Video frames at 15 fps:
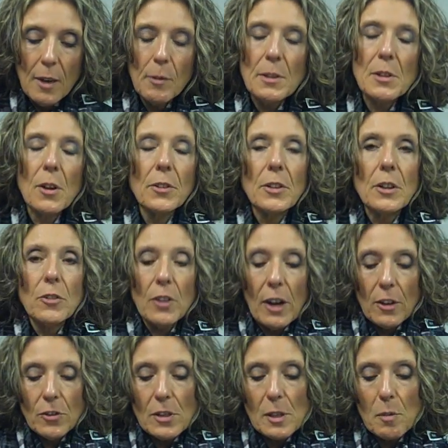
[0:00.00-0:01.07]
Resulting
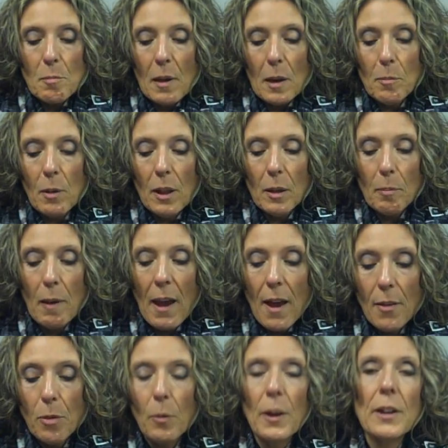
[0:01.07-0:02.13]
changes in metabolic
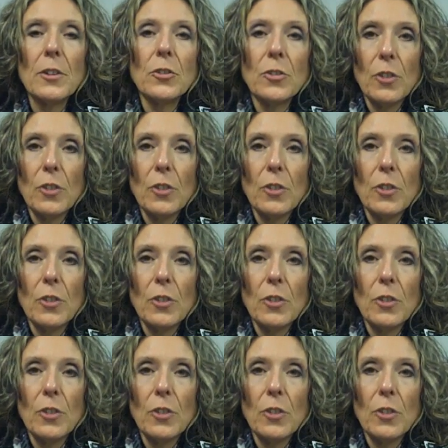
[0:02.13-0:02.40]
pathways